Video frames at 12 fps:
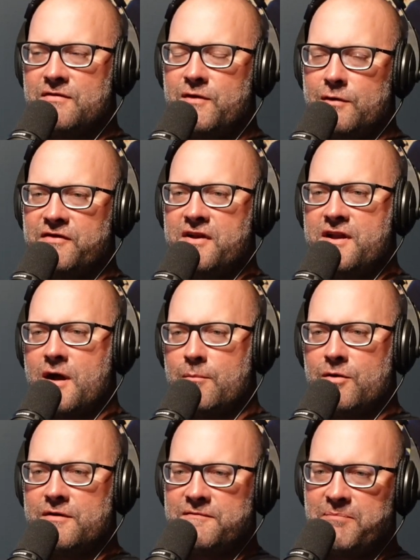a
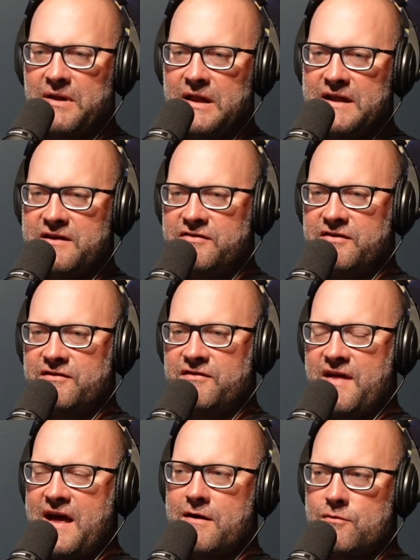number of places
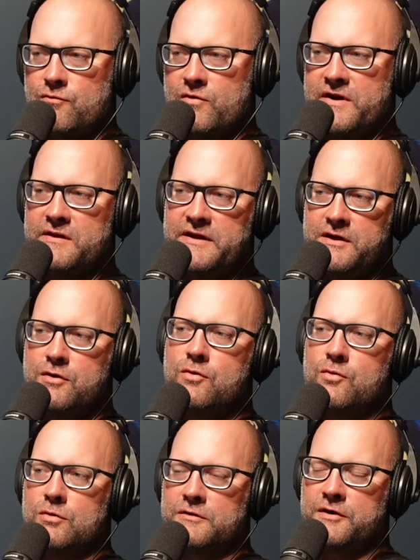that are really
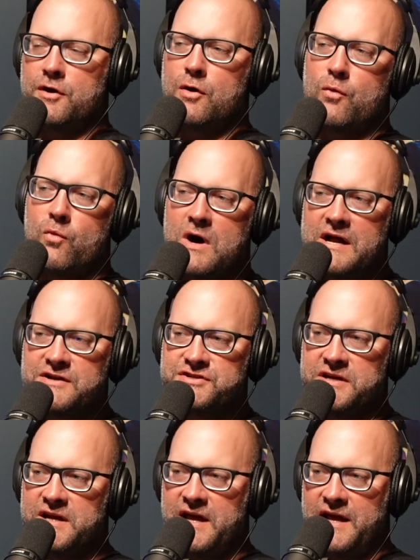cool to go watch
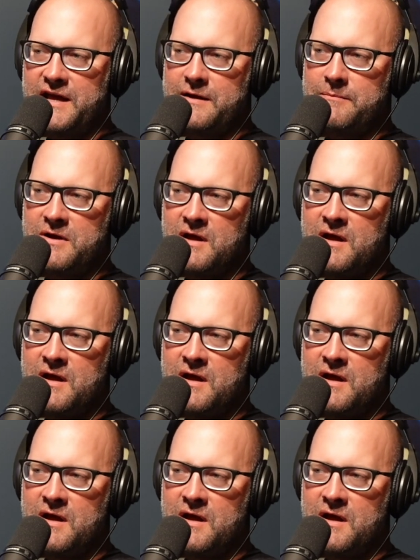a game.